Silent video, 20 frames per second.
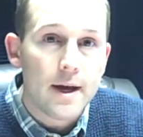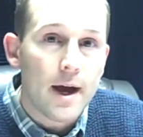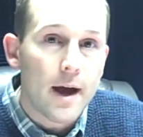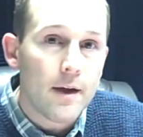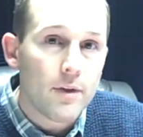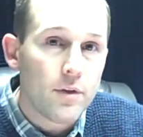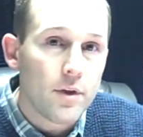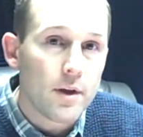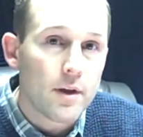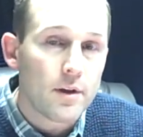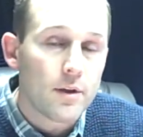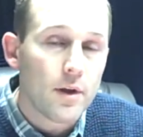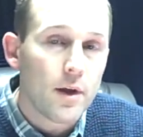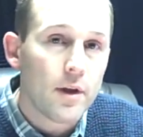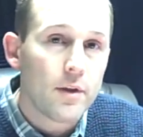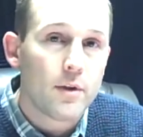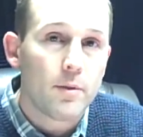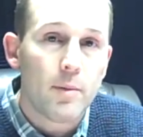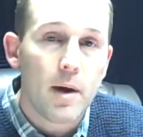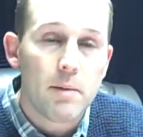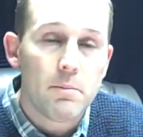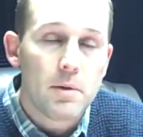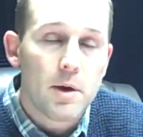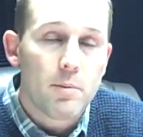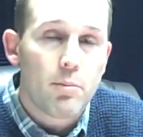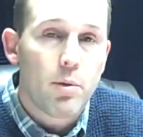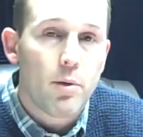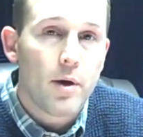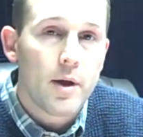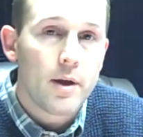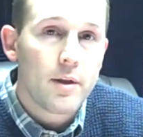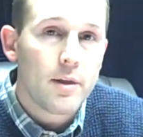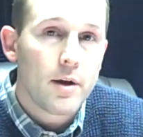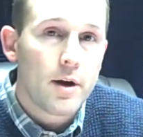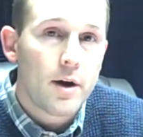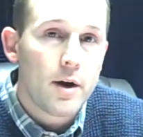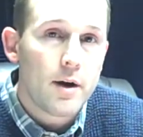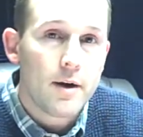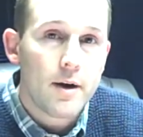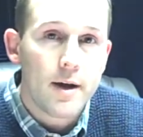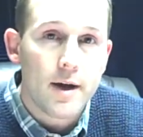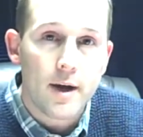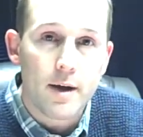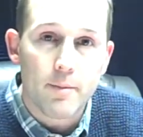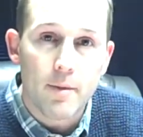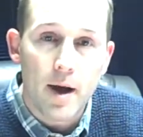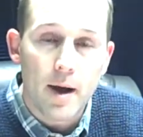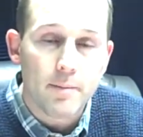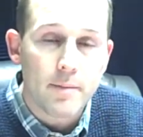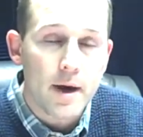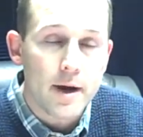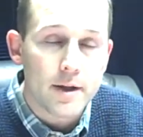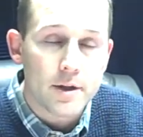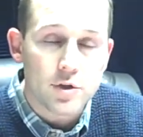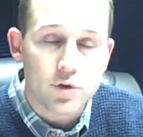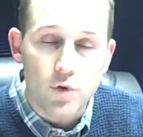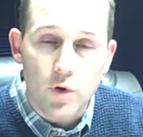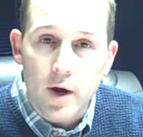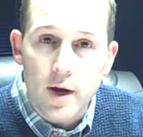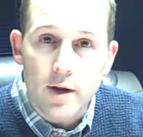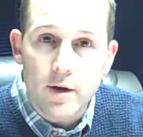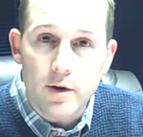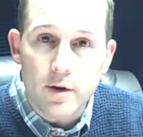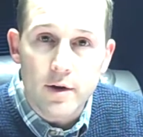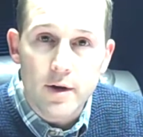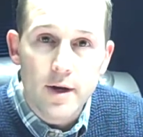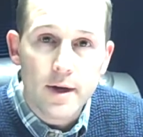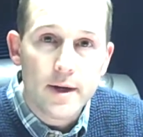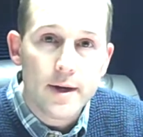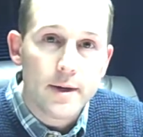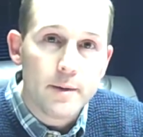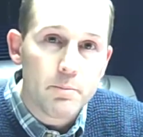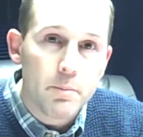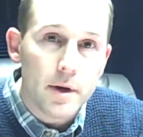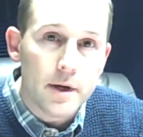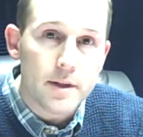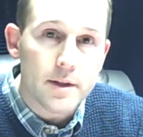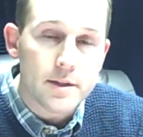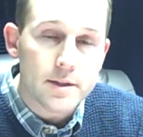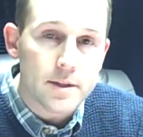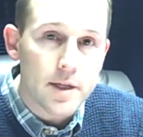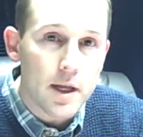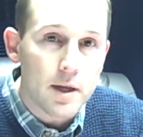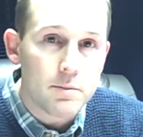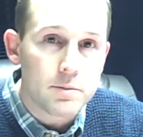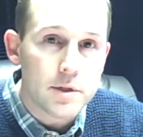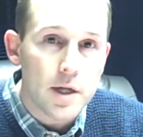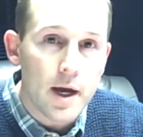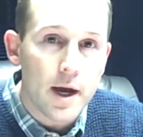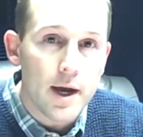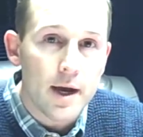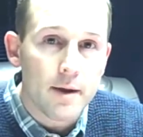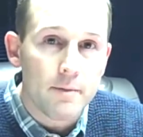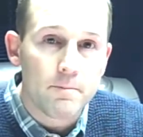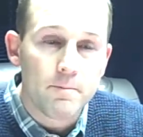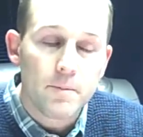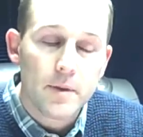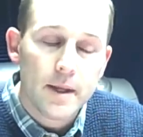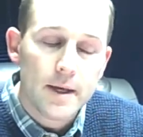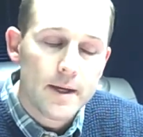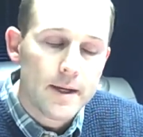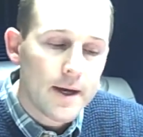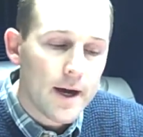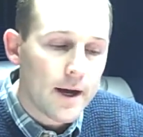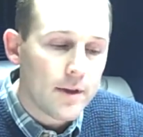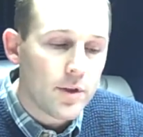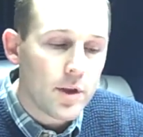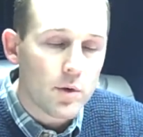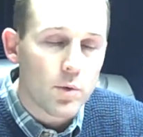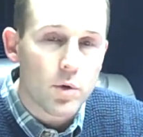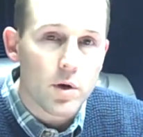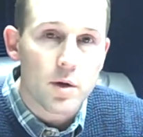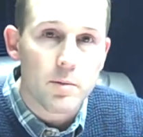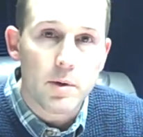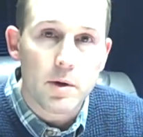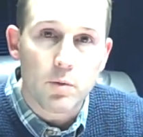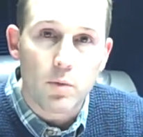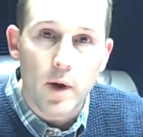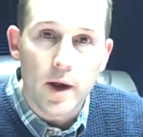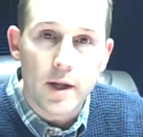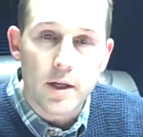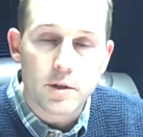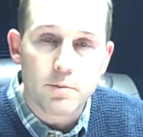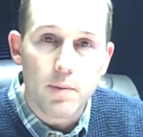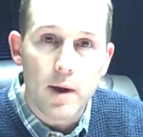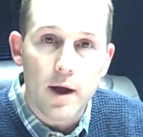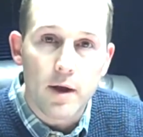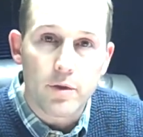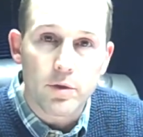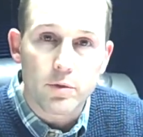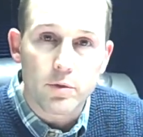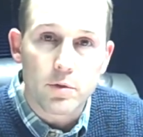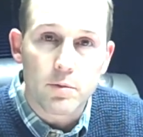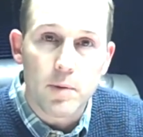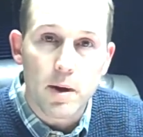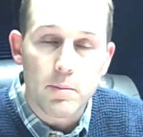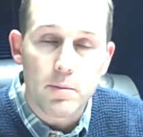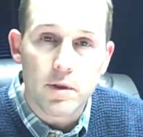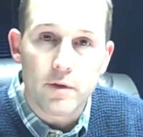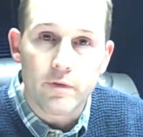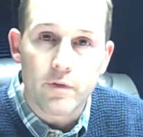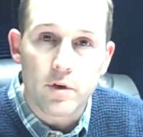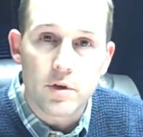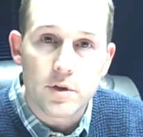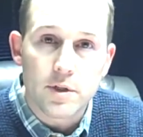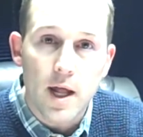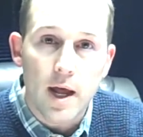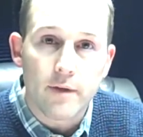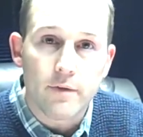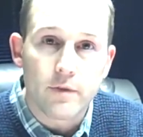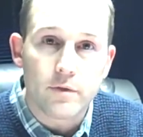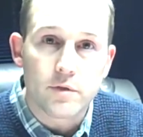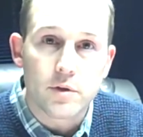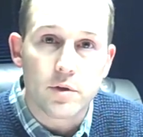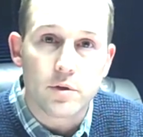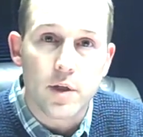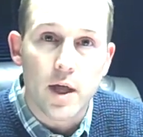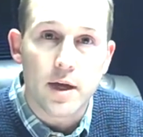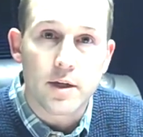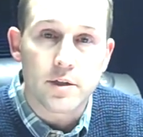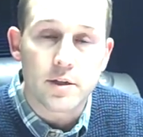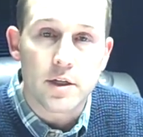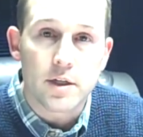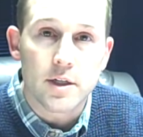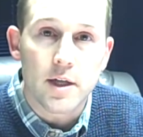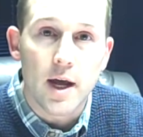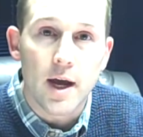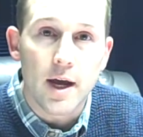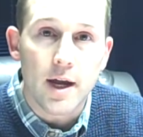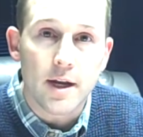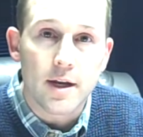I think there might be a play there. I'm not a trader, but at the same time, I think we're going to be range bound through maybe the first half of 2009.